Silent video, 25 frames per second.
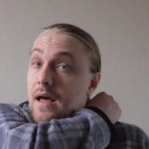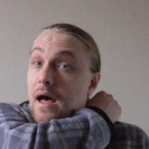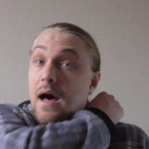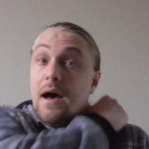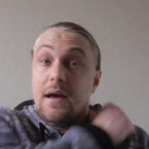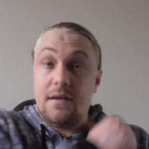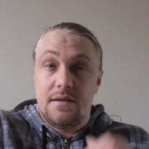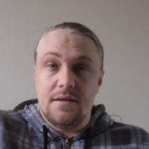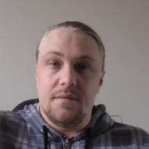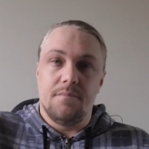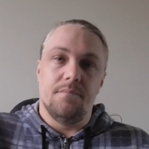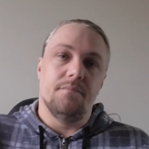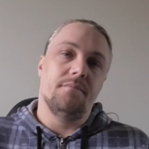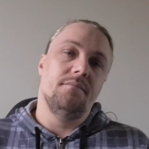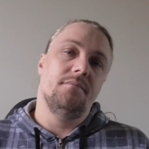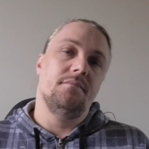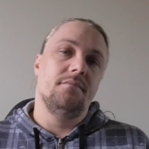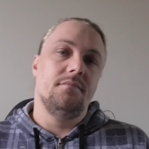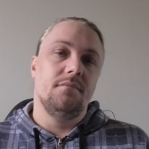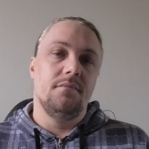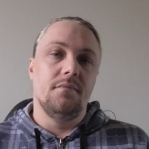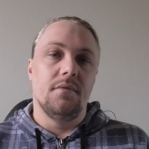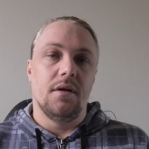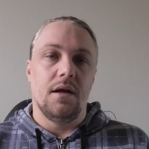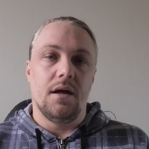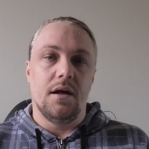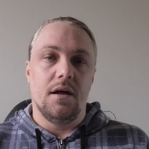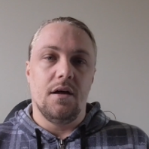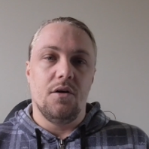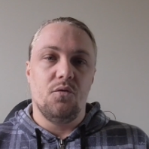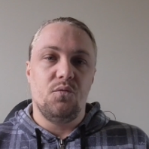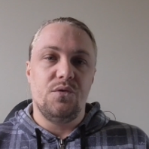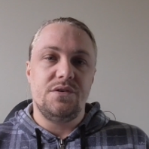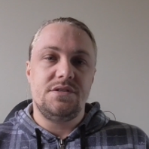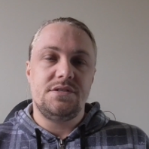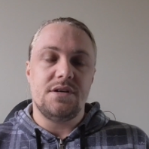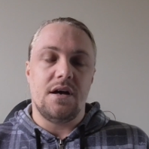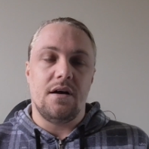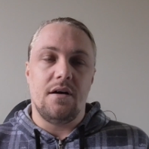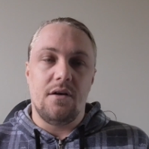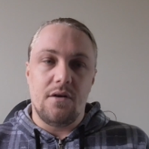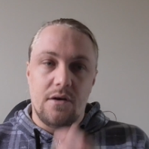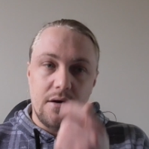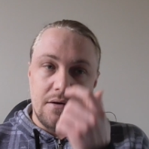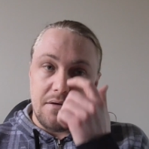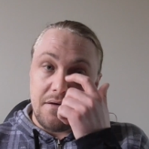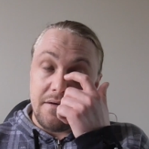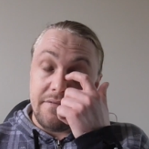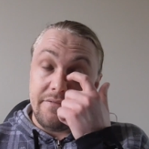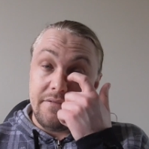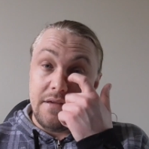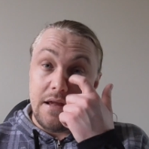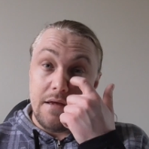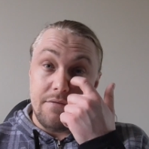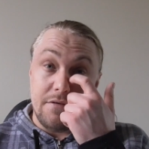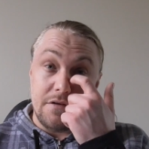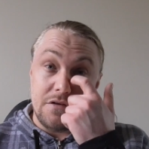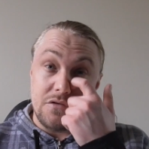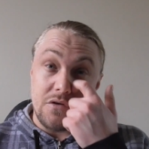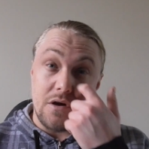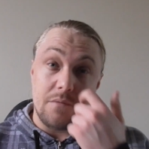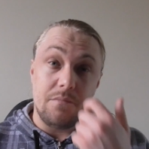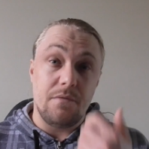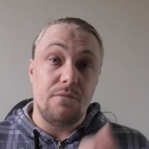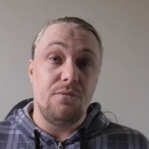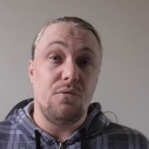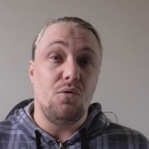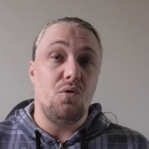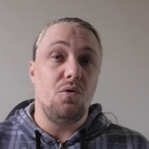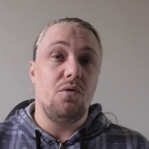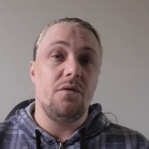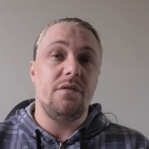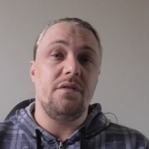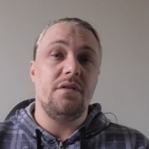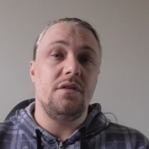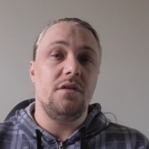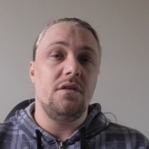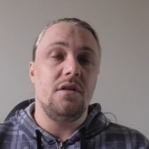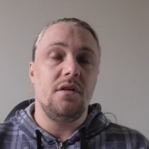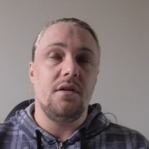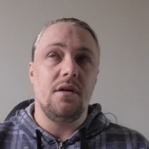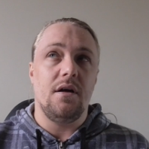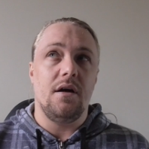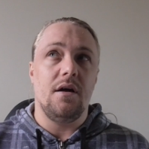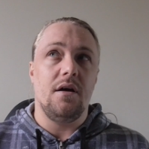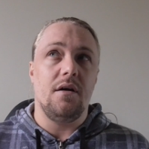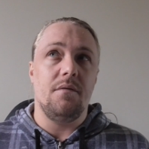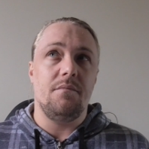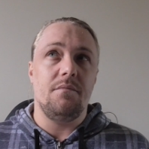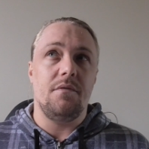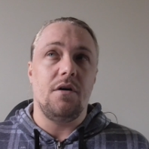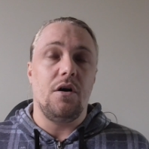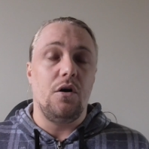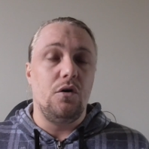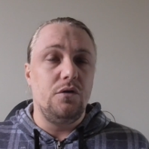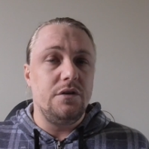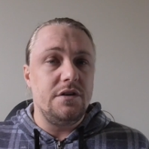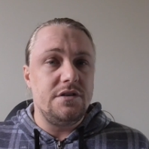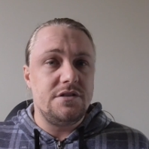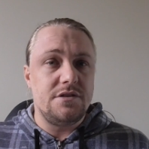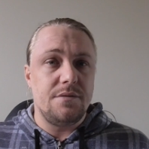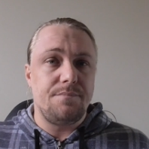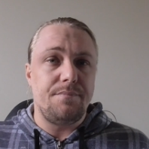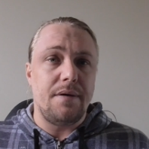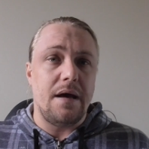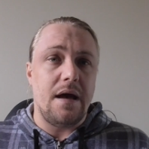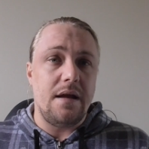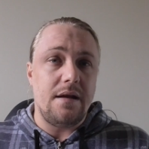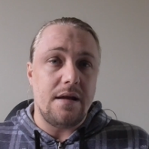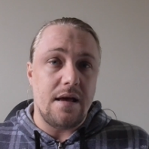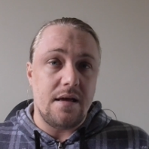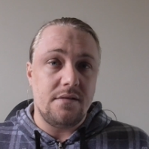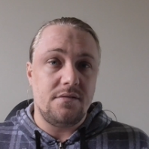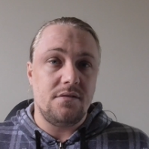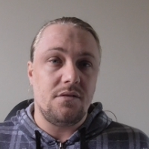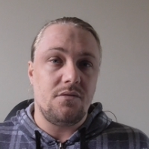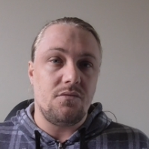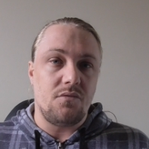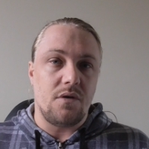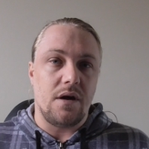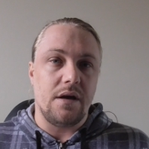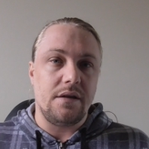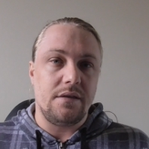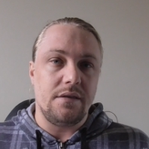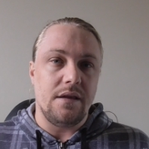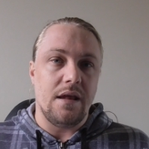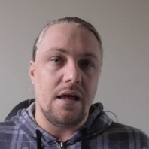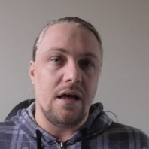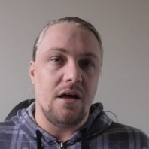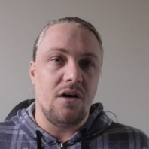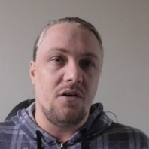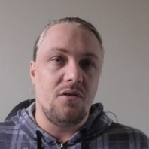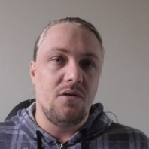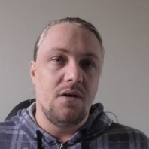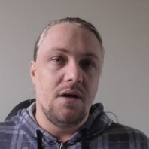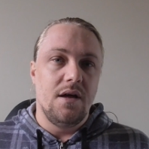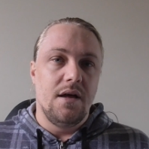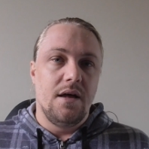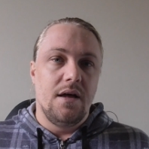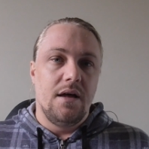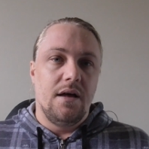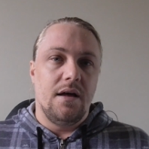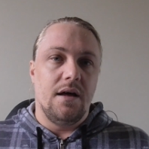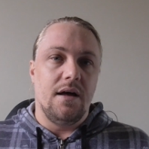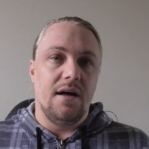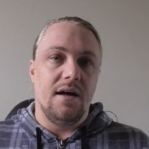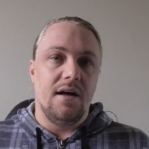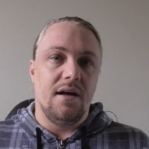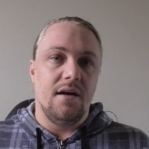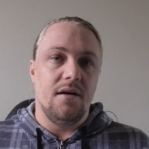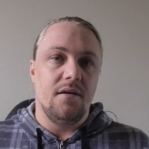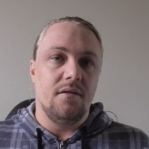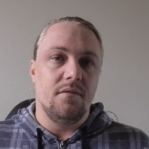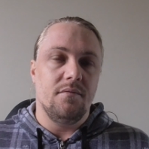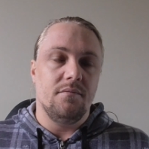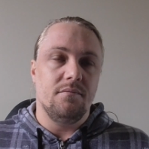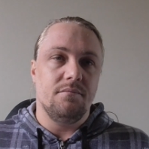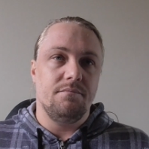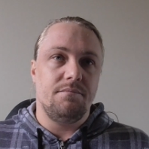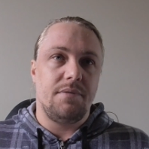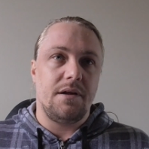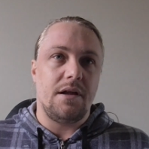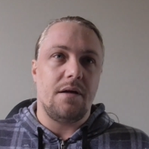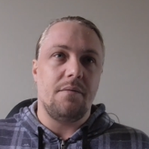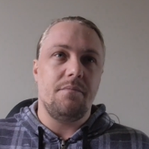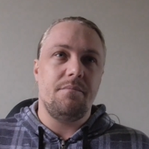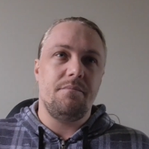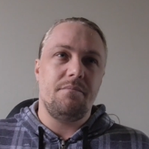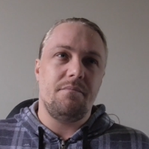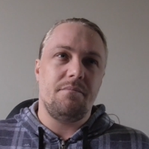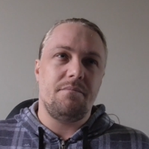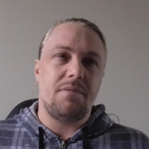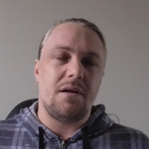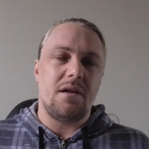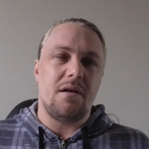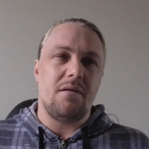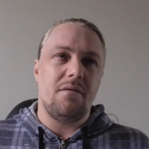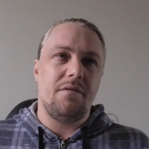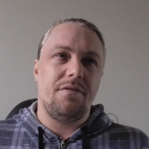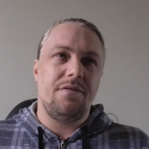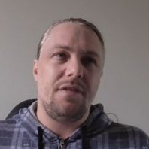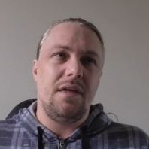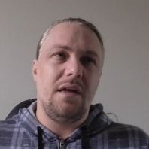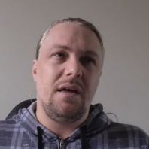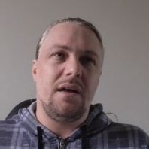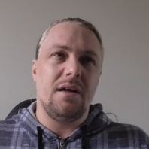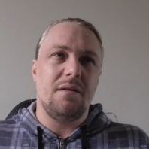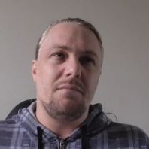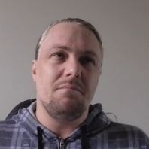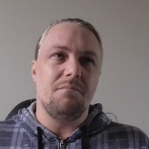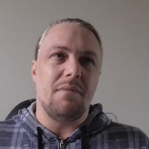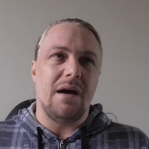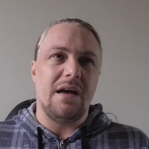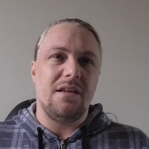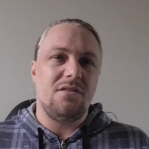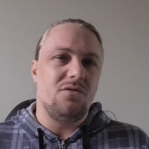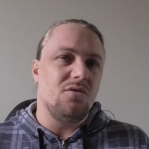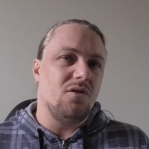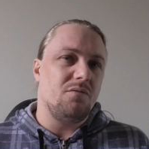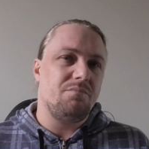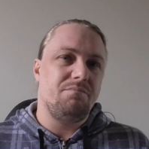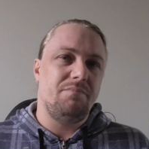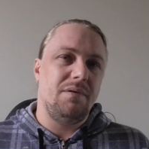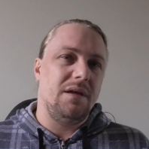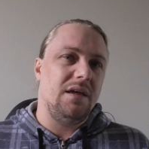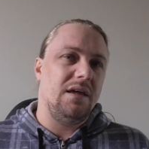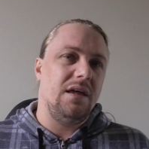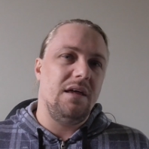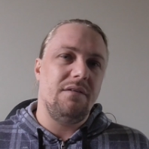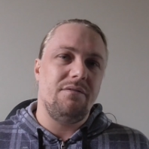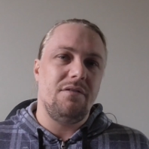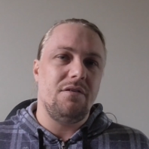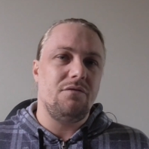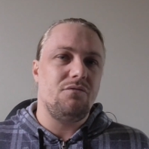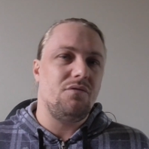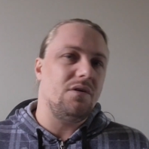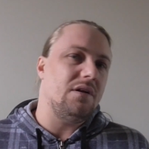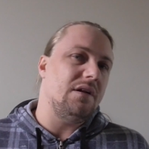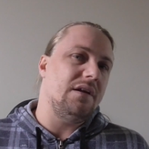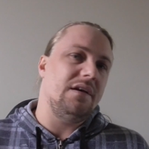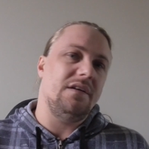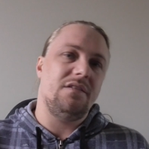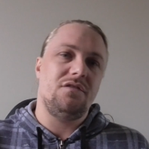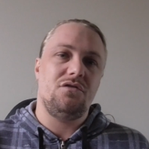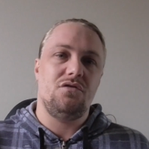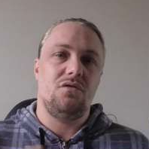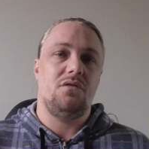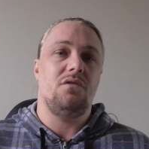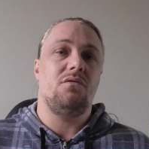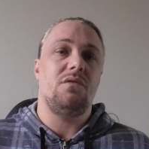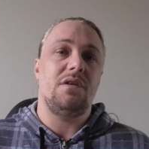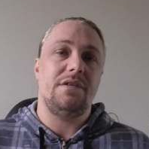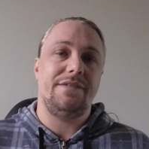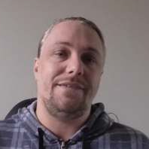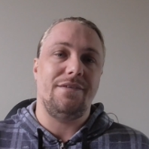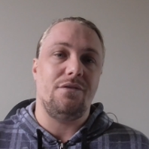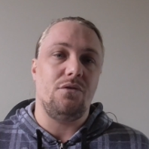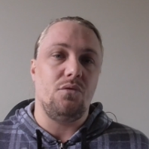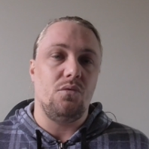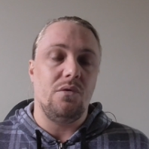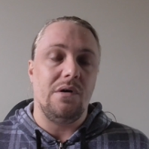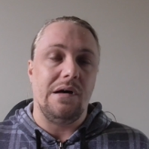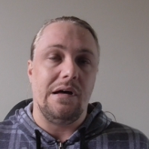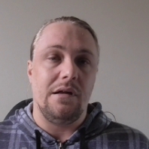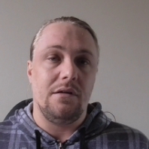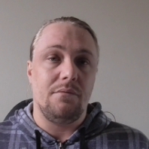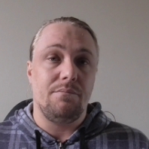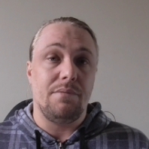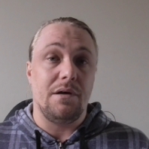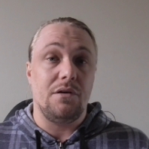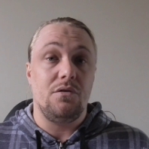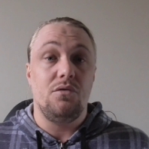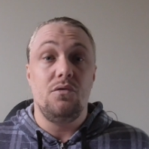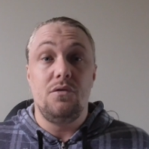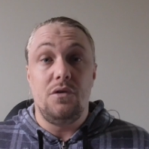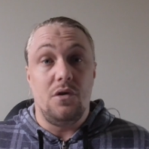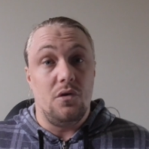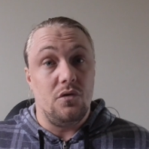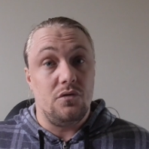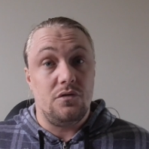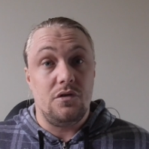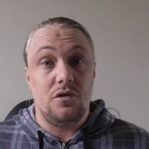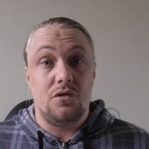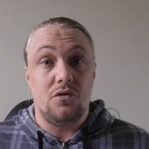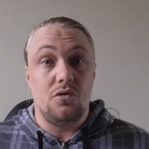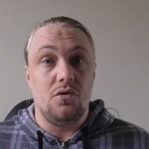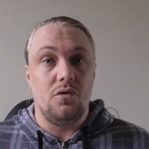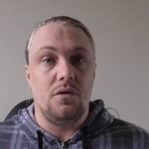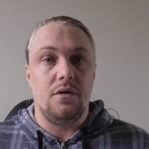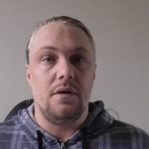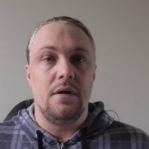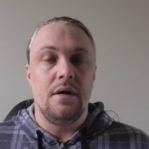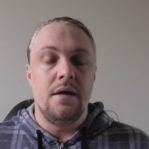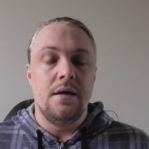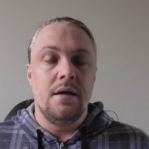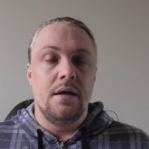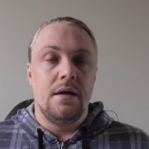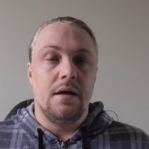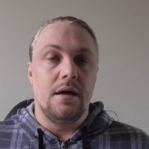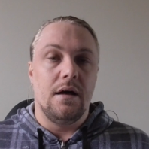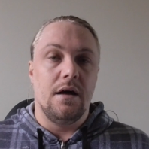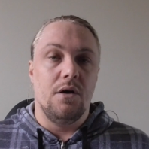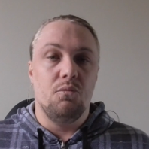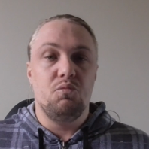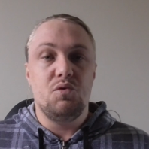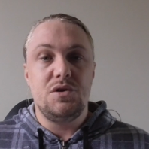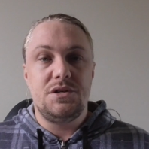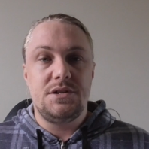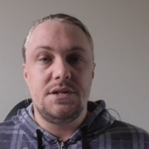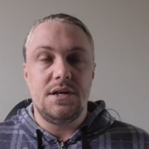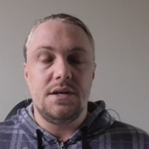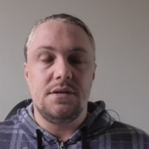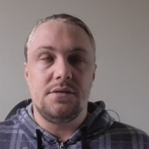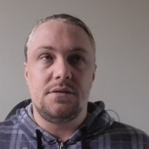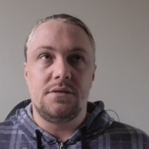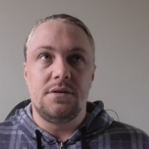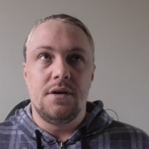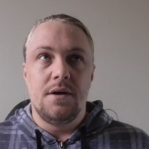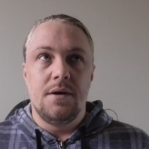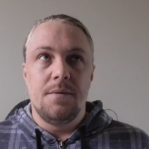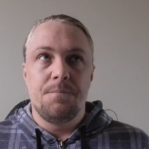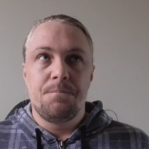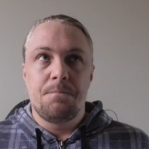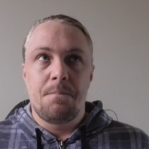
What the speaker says: item which I've never tried before. Only Japan has it right now. But I think it might not be even released to the rest of the world. But who knows? It could. Which is